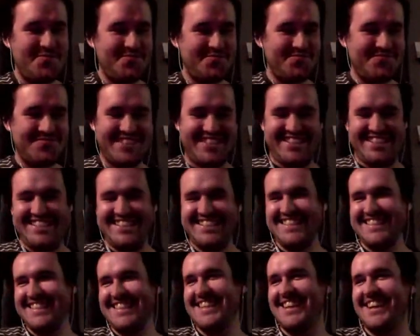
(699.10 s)

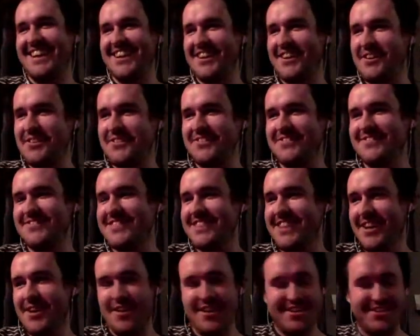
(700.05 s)
I know.
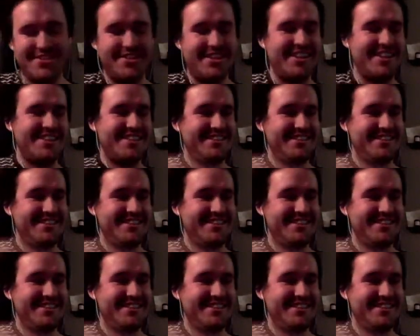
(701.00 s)
Yeah, dude.